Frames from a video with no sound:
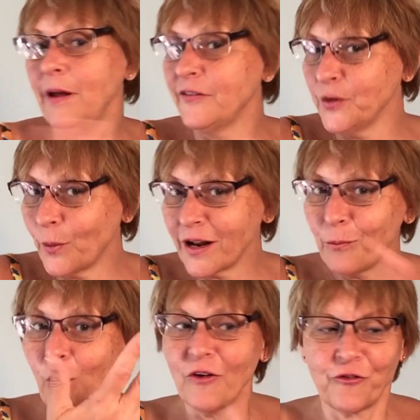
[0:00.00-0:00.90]
if you want to
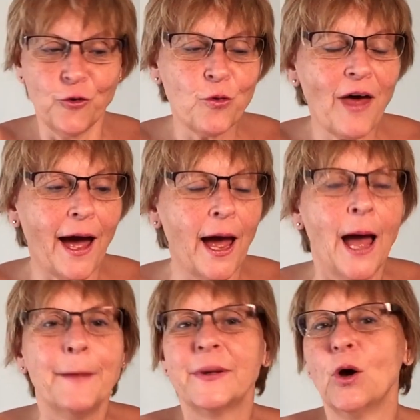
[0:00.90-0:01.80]
work through that,
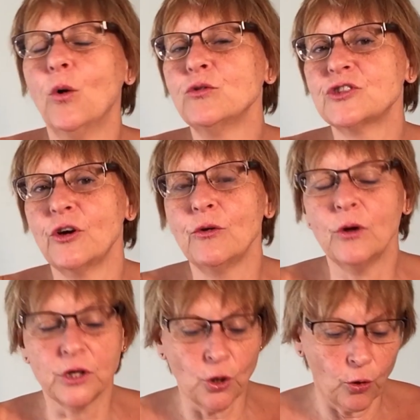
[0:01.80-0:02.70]
but also
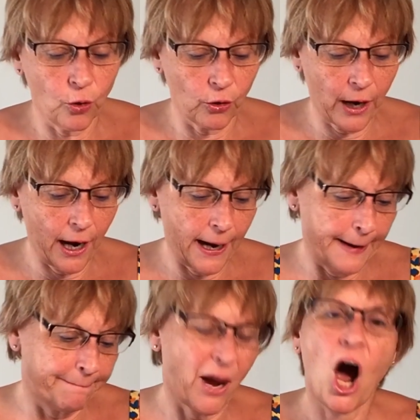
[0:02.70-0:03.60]
your
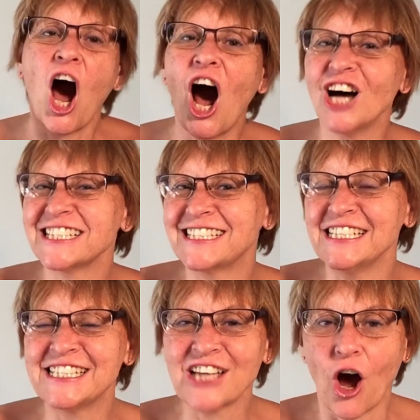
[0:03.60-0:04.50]
heart's
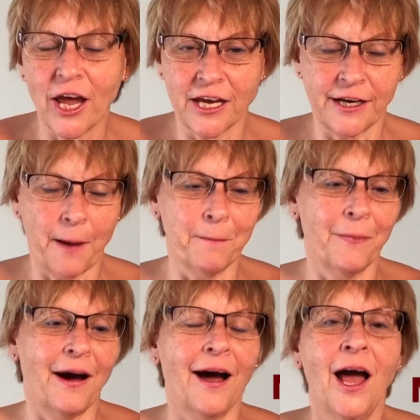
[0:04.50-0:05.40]
desire
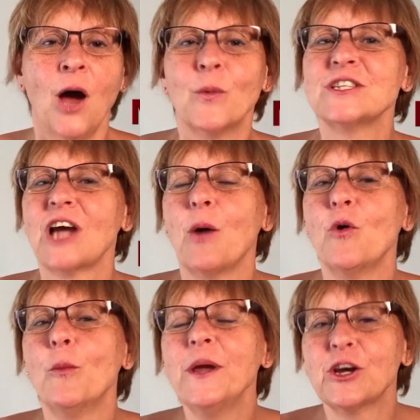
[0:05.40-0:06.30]
number, which I
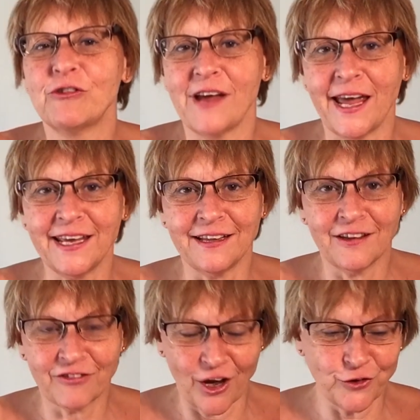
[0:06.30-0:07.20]
will be creating
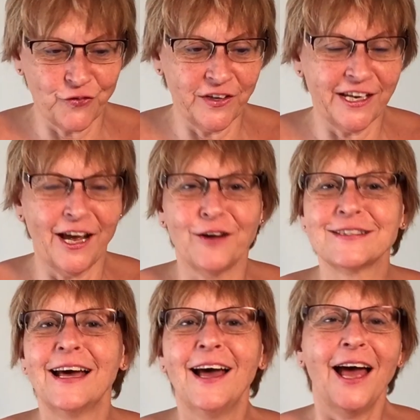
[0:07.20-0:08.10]
those videos
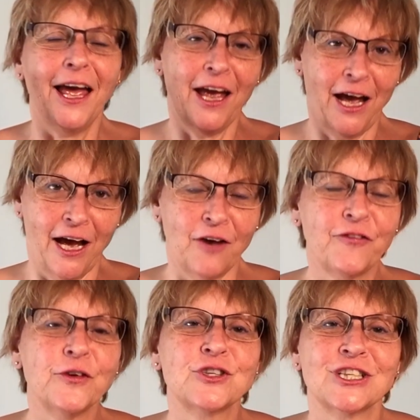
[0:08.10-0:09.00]
at a
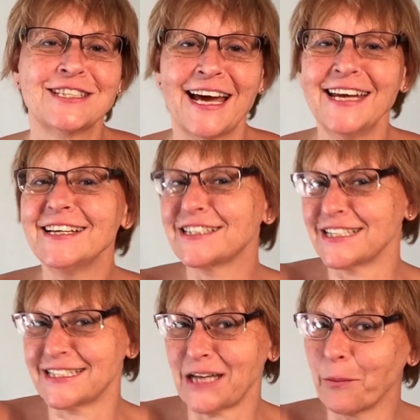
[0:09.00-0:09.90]
future date.
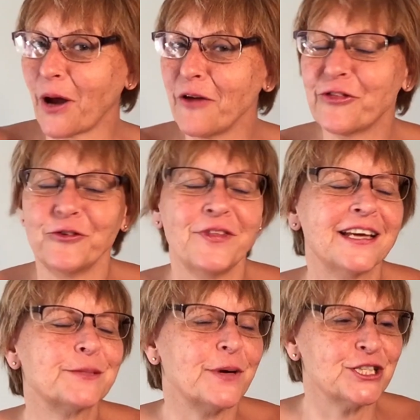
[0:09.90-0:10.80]
I'm going through the
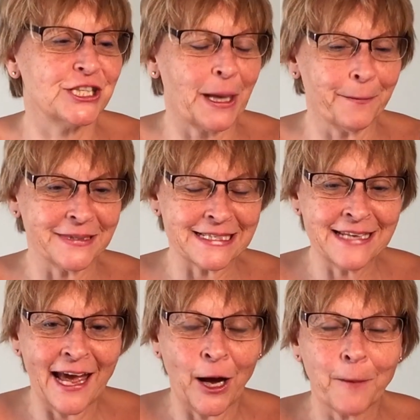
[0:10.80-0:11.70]
expression numbers
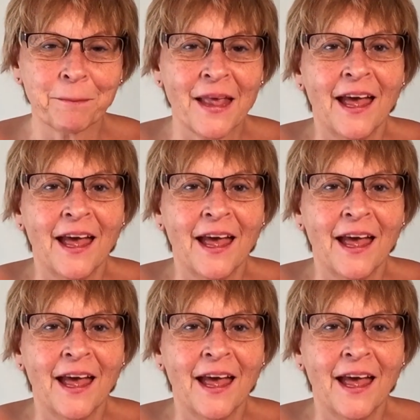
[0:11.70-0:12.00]
now.